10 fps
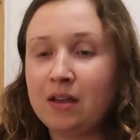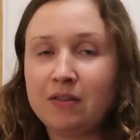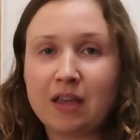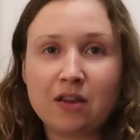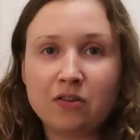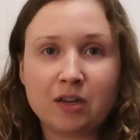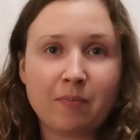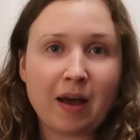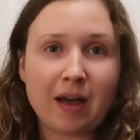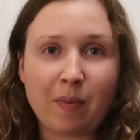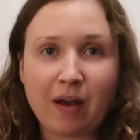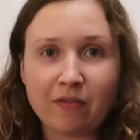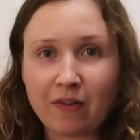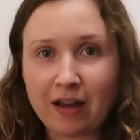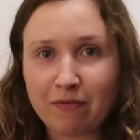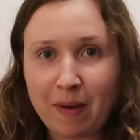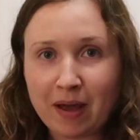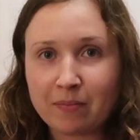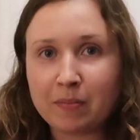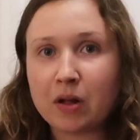they usually buy about
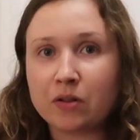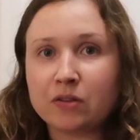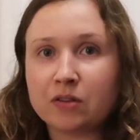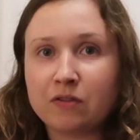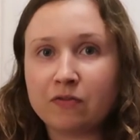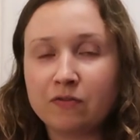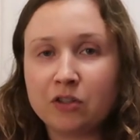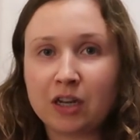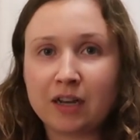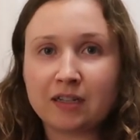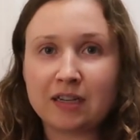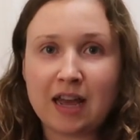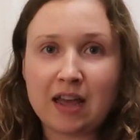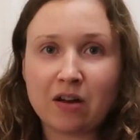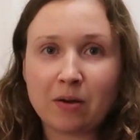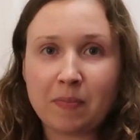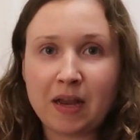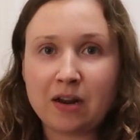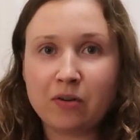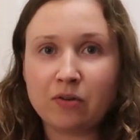£5 bottles of Chardonnay or
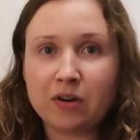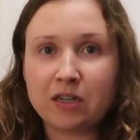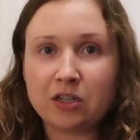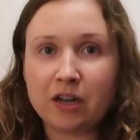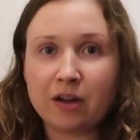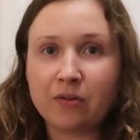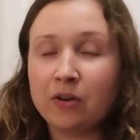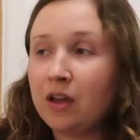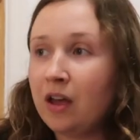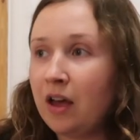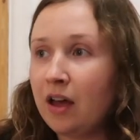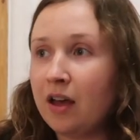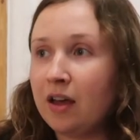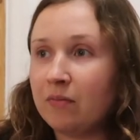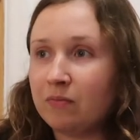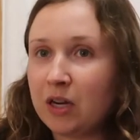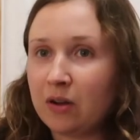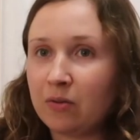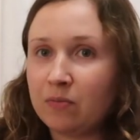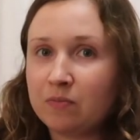Pinot Grigio, you
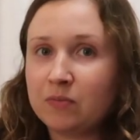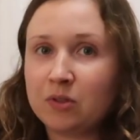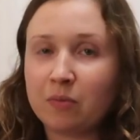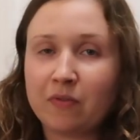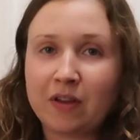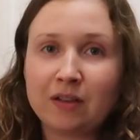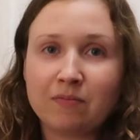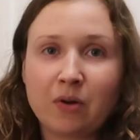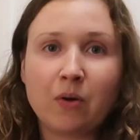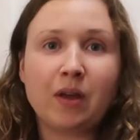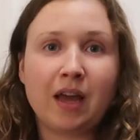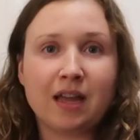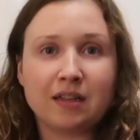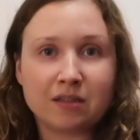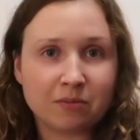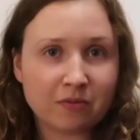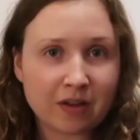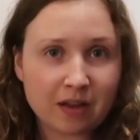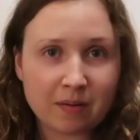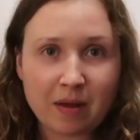know, some of it okay and some of
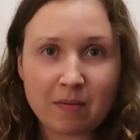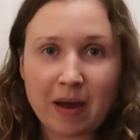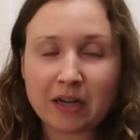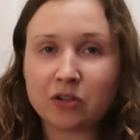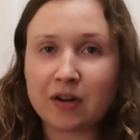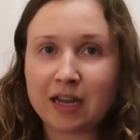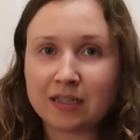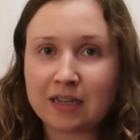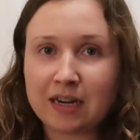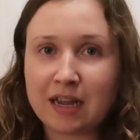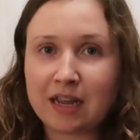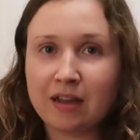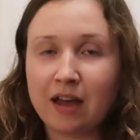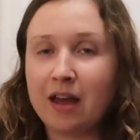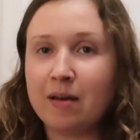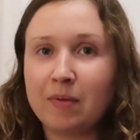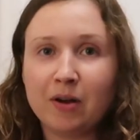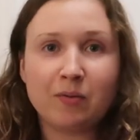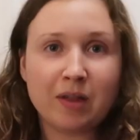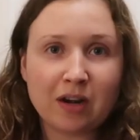it a bit battery acidy.
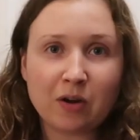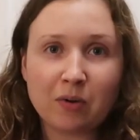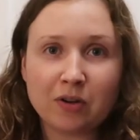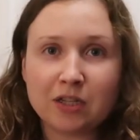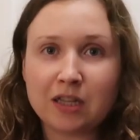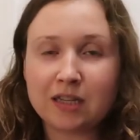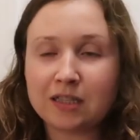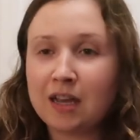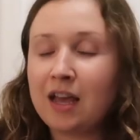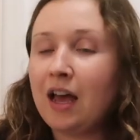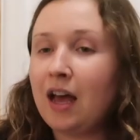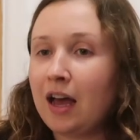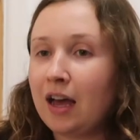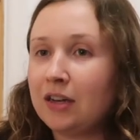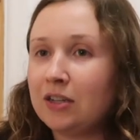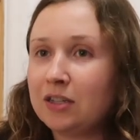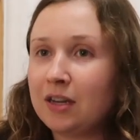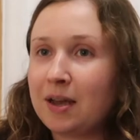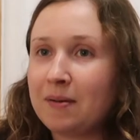Hope they're not watching this. And